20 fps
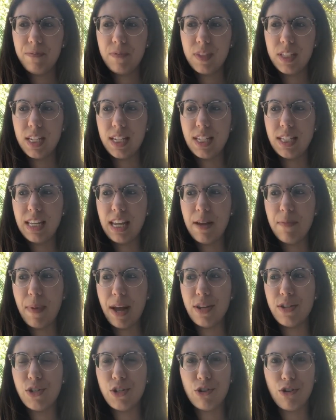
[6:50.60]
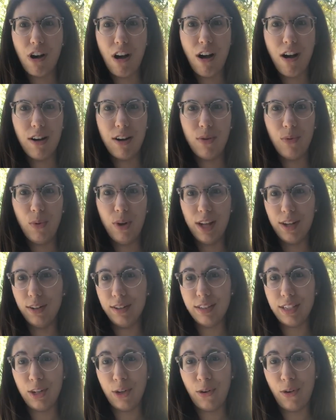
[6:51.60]
to see my
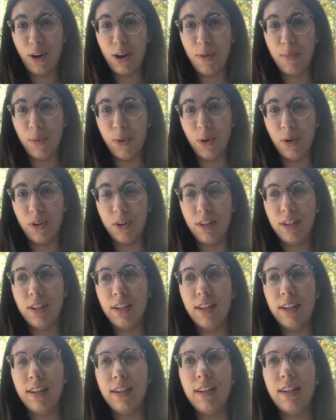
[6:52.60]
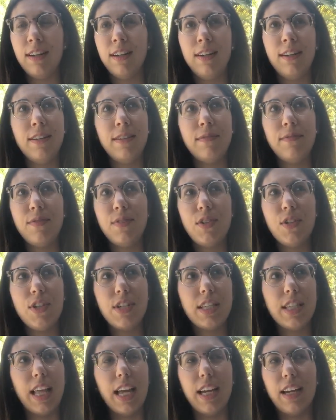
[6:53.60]
strong-willed, incredible,
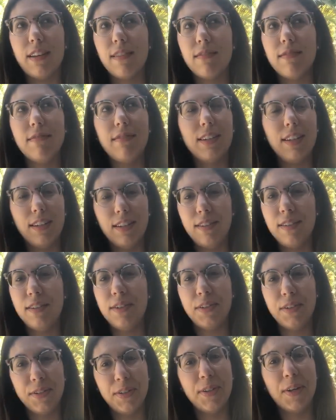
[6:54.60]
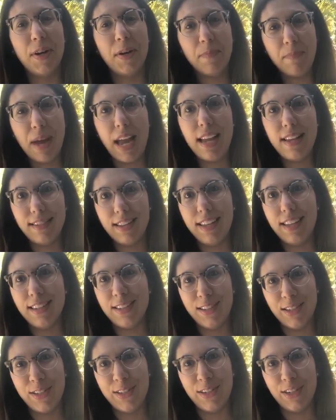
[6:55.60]
just like amazing
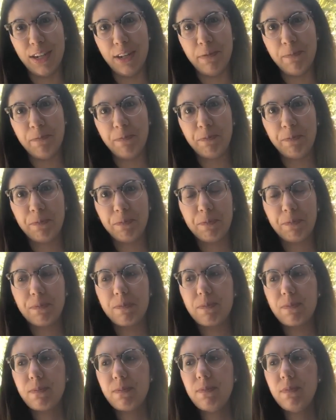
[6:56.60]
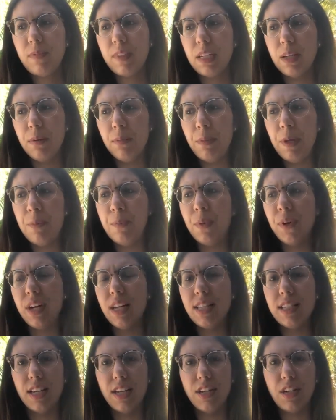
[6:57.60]
sister be put
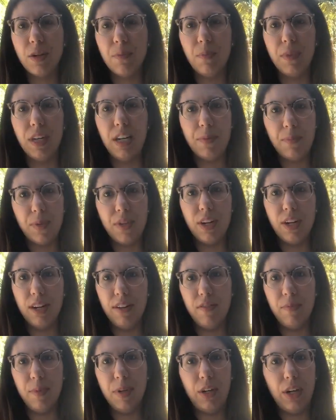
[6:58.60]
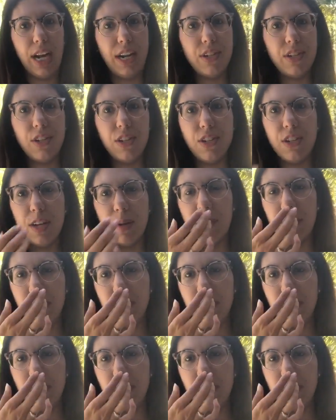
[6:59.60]
in such a manipulative relationship.